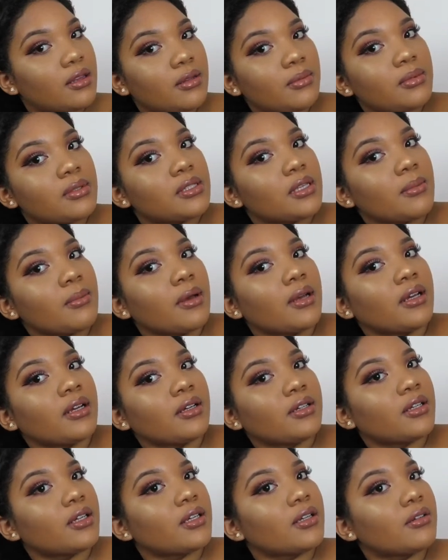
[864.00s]
Let me take my
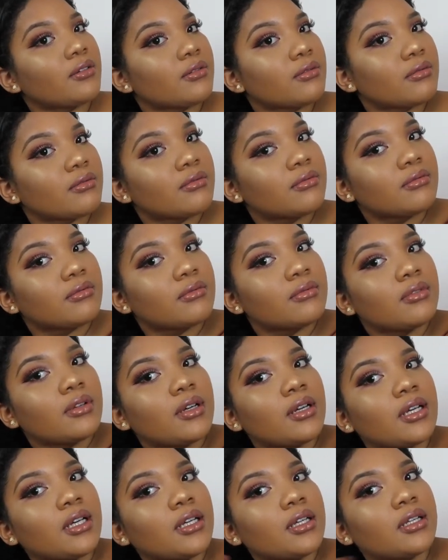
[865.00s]
hair down
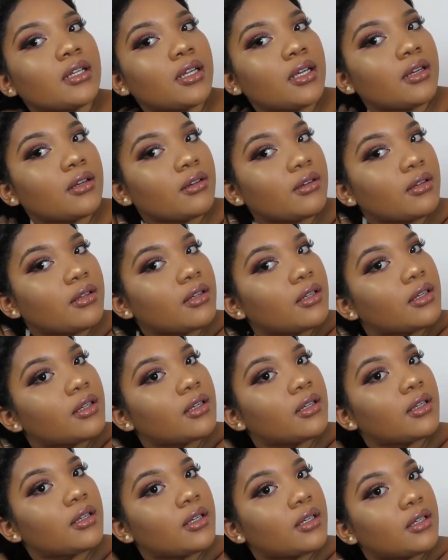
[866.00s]
again
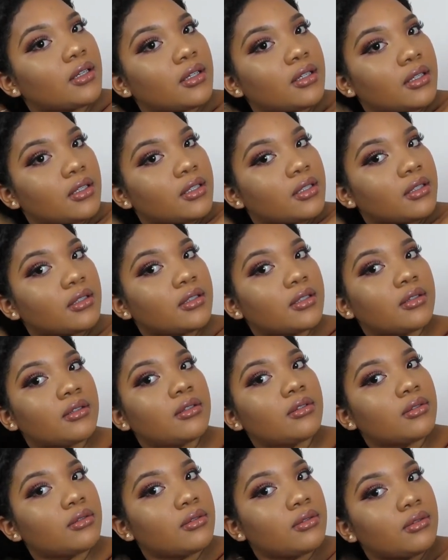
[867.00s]

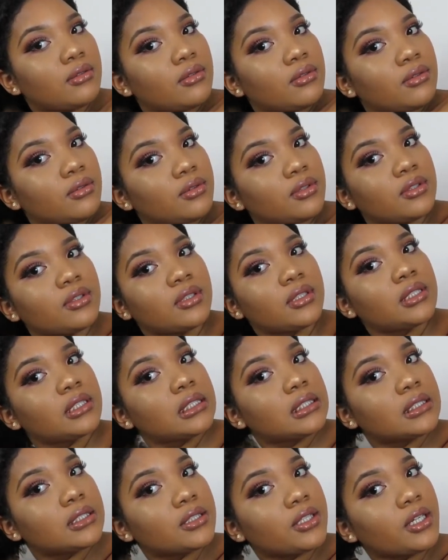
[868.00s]
now. Ooh,
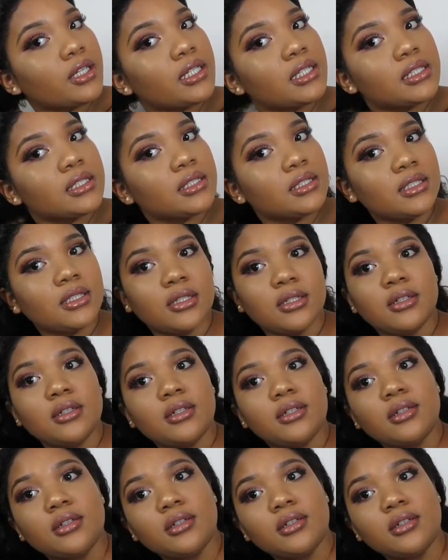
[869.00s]
it's crazy.